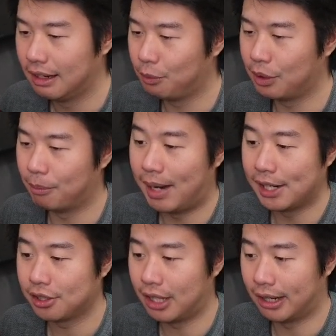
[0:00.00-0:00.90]
We'll
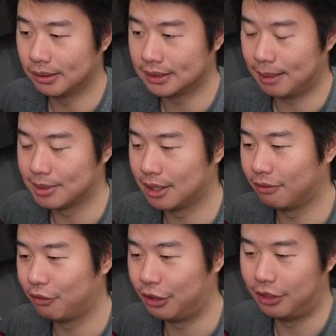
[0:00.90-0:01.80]
match the host name, so
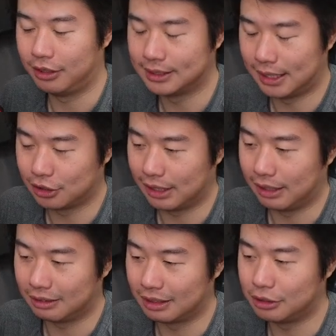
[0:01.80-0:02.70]
for
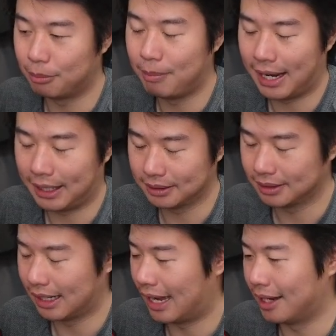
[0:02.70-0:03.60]
essentially the domain
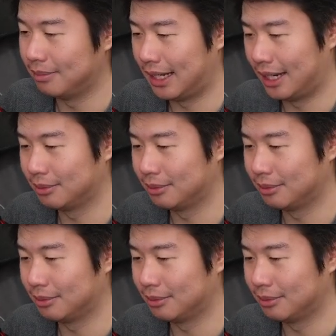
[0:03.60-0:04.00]
um, name.